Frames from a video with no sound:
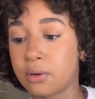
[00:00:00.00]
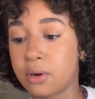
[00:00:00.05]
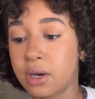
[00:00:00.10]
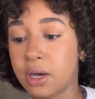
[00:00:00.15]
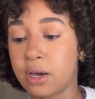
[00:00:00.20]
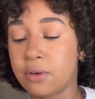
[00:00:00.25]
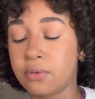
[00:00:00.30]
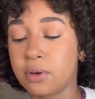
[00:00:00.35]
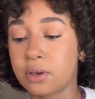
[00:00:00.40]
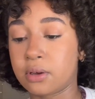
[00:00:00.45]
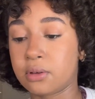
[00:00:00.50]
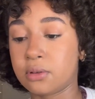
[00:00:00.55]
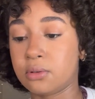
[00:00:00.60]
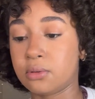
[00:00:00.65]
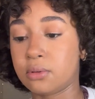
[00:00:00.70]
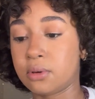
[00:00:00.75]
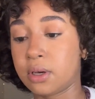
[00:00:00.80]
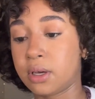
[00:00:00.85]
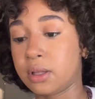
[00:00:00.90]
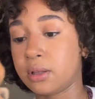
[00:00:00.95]
I have like a
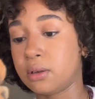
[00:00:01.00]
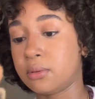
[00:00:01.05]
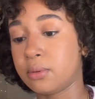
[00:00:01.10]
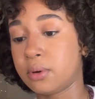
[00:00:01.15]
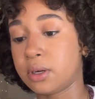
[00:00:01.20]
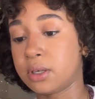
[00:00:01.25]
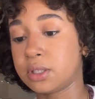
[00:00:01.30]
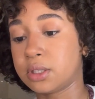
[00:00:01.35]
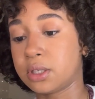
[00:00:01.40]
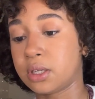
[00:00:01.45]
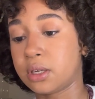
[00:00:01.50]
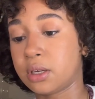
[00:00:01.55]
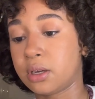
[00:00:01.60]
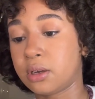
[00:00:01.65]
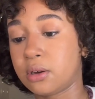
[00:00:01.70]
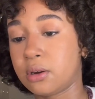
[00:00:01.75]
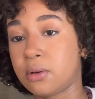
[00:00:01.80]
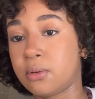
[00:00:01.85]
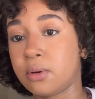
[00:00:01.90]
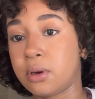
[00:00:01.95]
dual ended brush, and I
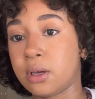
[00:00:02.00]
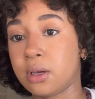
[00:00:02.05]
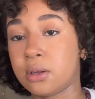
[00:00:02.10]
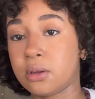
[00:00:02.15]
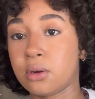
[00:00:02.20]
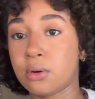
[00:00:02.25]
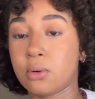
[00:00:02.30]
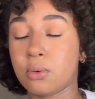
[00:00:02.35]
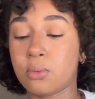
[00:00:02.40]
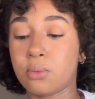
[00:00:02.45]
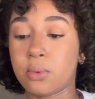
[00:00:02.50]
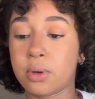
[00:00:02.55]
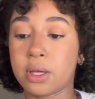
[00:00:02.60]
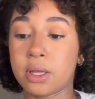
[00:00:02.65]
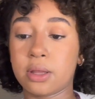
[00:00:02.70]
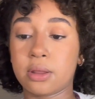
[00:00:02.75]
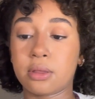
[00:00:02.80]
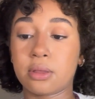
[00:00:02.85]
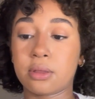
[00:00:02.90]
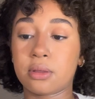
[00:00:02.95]
go in
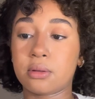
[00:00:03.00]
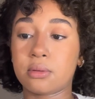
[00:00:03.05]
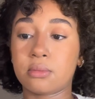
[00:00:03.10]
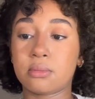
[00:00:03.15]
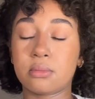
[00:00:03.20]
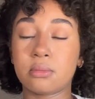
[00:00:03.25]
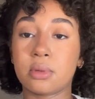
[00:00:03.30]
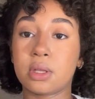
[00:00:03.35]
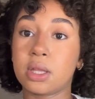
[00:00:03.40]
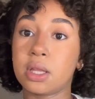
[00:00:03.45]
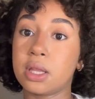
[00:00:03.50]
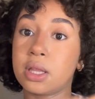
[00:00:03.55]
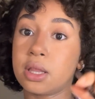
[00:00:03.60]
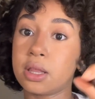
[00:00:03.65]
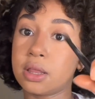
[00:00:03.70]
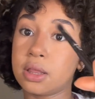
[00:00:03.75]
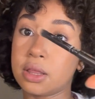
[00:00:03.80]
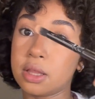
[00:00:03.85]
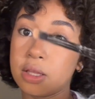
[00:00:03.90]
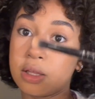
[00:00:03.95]
with
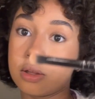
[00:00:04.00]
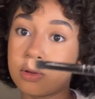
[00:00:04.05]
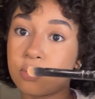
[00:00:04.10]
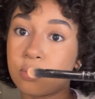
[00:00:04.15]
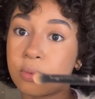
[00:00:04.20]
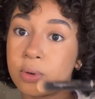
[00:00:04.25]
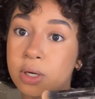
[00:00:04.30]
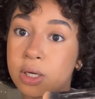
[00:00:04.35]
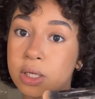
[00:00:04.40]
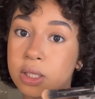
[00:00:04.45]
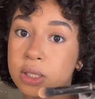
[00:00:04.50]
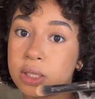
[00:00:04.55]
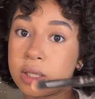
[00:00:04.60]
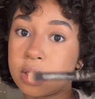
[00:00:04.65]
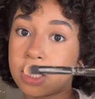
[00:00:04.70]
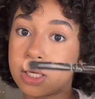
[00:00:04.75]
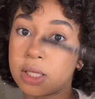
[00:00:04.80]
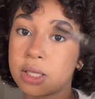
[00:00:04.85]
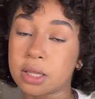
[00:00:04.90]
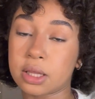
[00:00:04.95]
this one
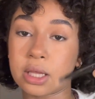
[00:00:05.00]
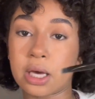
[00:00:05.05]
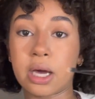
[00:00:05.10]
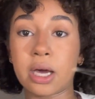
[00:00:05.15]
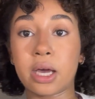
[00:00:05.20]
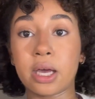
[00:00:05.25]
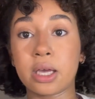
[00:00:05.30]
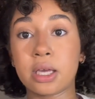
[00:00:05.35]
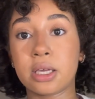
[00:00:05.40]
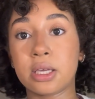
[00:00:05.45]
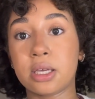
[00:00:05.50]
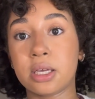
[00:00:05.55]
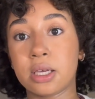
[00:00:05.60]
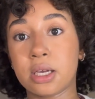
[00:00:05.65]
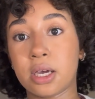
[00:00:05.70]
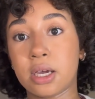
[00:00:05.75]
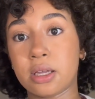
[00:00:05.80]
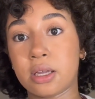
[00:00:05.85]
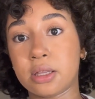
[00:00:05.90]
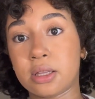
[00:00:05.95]
like that,
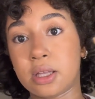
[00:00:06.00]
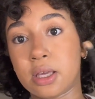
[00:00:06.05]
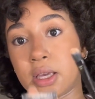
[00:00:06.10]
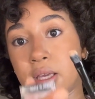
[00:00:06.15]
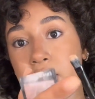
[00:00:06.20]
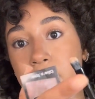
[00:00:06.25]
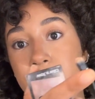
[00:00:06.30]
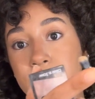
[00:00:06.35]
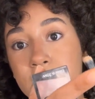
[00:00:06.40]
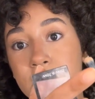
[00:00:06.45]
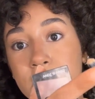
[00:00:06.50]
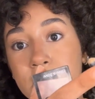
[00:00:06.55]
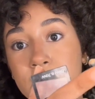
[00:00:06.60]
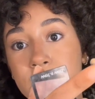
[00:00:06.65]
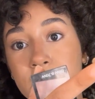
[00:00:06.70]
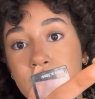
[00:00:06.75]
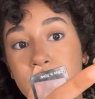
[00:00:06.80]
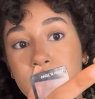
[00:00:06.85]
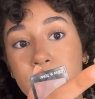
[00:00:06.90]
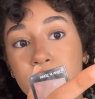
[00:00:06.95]
and I take this
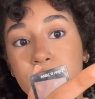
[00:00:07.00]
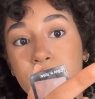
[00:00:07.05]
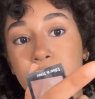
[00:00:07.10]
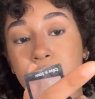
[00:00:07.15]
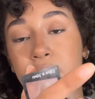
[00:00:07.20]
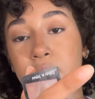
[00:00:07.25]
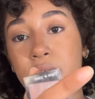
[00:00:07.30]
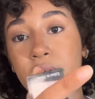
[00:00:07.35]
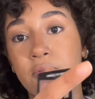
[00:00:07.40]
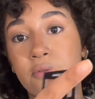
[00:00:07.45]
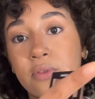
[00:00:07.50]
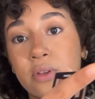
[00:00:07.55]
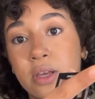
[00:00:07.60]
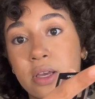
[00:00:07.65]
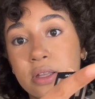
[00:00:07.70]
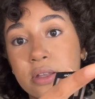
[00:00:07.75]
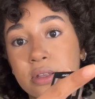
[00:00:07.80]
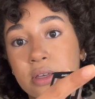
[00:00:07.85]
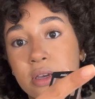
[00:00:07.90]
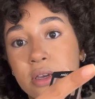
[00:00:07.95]
side, the really flat
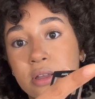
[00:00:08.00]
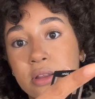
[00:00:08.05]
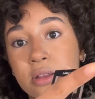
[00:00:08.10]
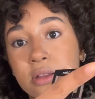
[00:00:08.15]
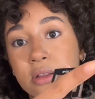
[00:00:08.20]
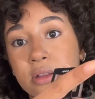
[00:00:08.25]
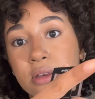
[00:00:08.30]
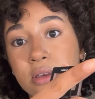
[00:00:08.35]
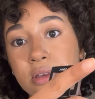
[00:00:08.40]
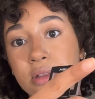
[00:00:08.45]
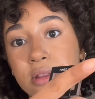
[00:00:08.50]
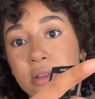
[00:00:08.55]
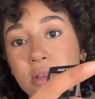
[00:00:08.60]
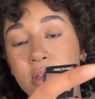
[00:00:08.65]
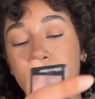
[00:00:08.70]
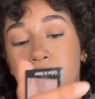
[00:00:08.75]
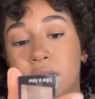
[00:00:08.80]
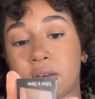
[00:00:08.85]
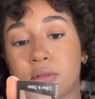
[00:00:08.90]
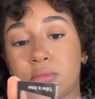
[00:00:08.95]
side that's like
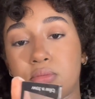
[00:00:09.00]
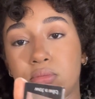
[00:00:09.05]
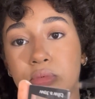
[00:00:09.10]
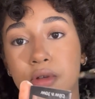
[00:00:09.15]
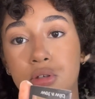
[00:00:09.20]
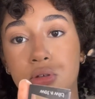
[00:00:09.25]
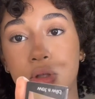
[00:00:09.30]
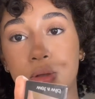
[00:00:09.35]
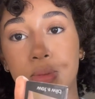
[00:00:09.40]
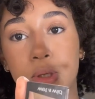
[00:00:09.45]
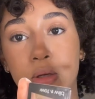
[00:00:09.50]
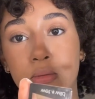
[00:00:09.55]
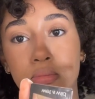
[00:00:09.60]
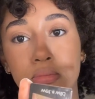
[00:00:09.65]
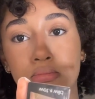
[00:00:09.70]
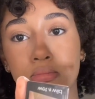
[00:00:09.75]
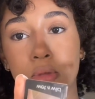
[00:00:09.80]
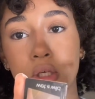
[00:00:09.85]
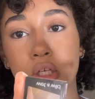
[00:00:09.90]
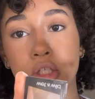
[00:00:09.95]
that, like literally
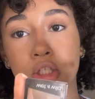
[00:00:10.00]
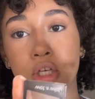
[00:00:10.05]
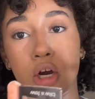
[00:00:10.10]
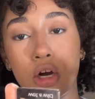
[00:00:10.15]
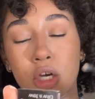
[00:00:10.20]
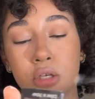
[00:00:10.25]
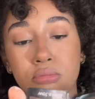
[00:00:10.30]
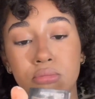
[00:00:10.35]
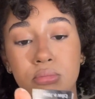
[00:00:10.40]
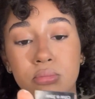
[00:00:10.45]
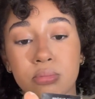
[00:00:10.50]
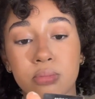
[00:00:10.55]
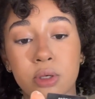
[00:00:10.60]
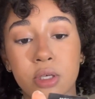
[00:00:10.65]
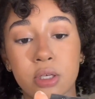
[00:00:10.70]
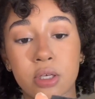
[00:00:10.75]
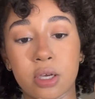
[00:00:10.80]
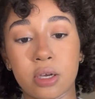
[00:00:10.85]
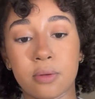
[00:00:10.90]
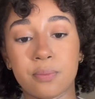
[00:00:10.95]
it's gone. But
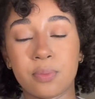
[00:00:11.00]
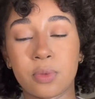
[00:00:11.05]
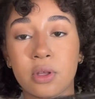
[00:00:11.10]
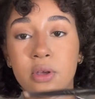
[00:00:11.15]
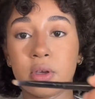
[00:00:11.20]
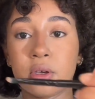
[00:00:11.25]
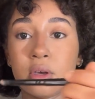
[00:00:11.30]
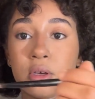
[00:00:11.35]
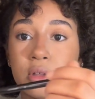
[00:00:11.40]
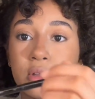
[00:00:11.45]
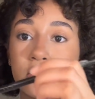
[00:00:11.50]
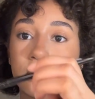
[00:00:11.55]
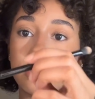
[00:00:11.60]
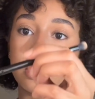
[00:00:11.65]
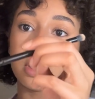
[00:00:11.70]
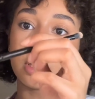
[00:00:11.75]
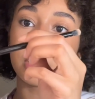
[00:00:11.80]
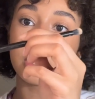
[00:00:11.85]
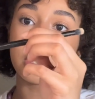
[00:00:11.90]
yeah, so I like